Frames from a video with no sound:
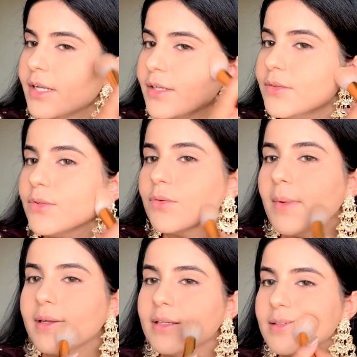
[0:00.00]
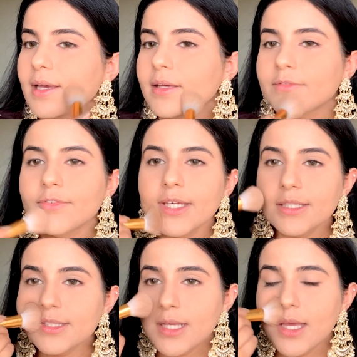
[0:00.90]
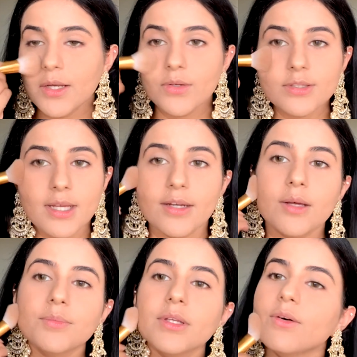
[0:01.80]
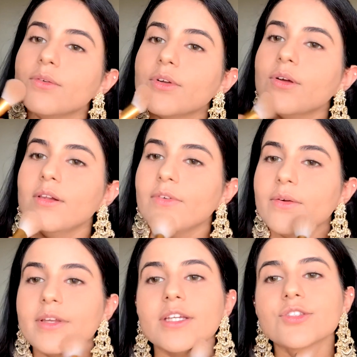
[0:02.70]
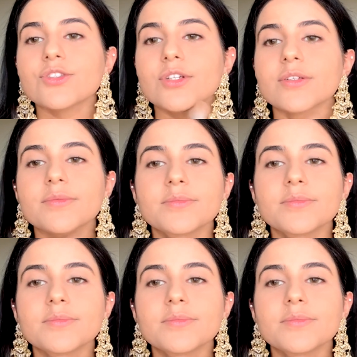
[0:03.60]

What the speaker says: it through my entire face to set up the overall foundation.